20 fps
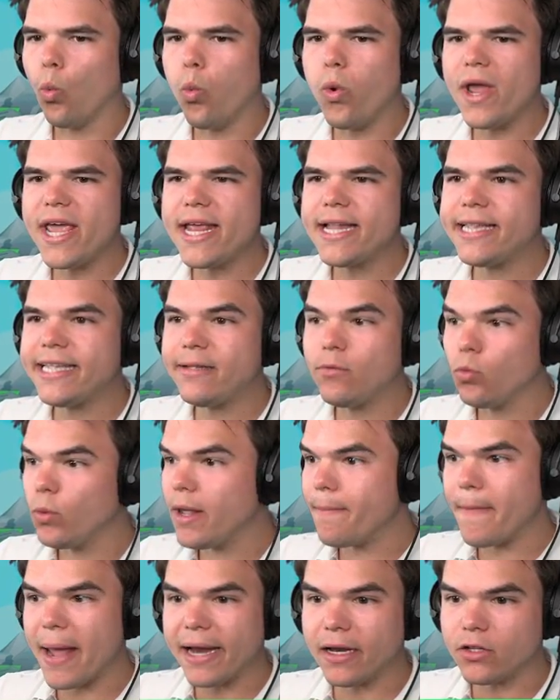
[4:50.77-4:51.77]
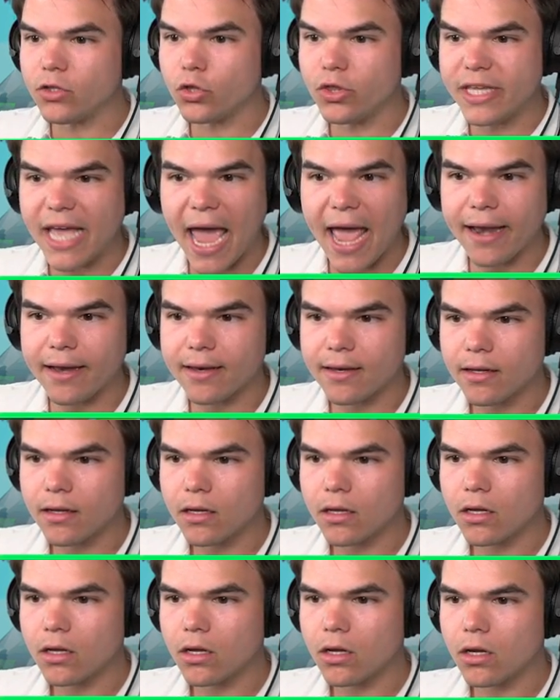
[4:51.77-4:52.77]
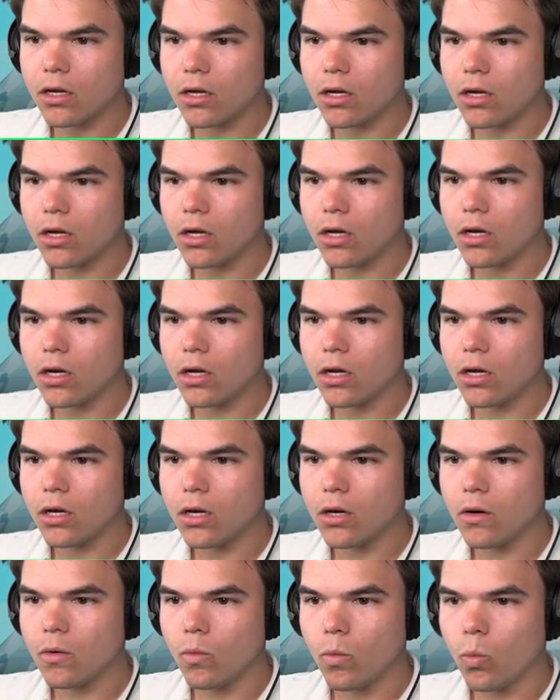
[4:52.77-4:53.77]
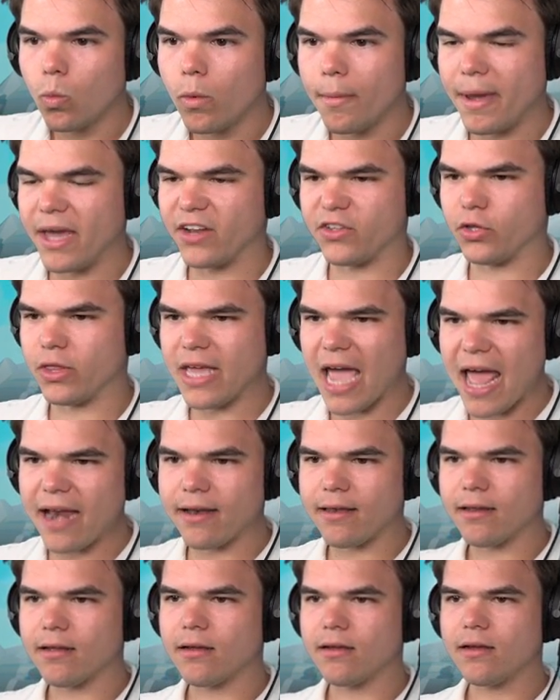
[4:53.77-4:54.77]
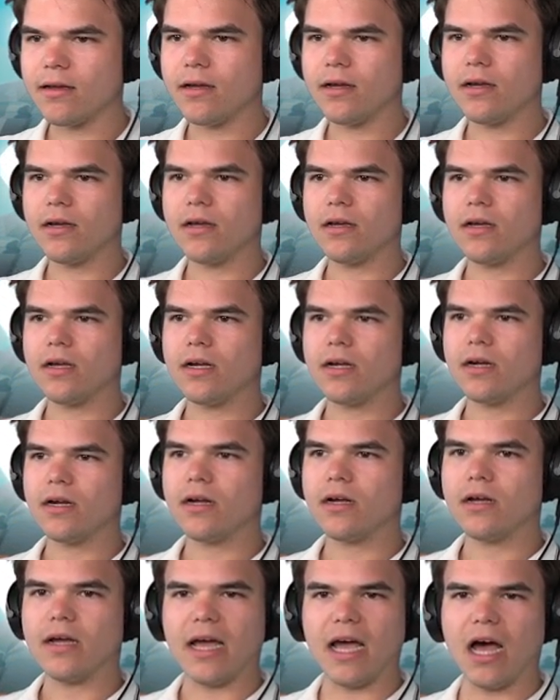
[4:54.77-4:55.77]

We made it to the end. We made it to the end.